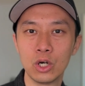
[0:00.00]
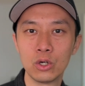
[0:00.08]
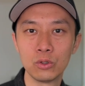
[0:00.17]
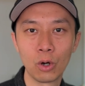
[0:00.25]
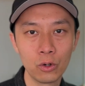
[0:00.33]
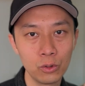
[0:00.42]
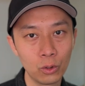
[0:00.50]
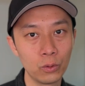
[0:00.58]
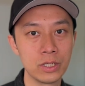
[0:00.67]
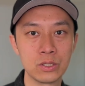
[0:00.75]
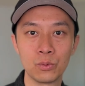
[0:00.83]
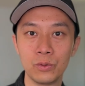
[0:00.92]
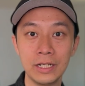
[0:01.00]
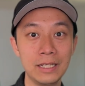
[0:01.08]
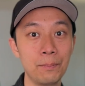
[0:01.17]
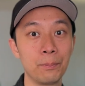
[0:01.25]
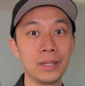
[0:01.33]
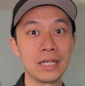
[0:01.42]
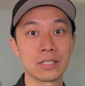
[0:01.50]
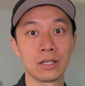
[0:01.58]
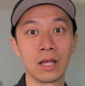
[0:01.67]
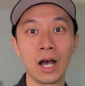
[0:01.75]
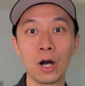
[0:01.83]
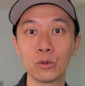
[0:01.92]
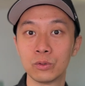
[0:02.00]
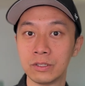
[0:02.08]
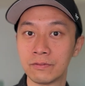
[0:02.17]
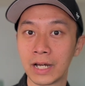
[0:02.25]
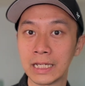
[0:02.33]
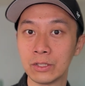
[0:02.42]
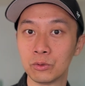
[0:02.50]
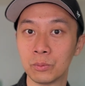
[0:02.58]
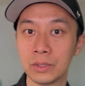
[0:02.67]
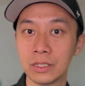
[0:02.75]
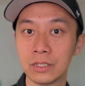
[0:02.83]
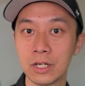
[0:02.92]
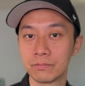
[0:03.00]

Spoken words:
Your role is really based on how you define it to be.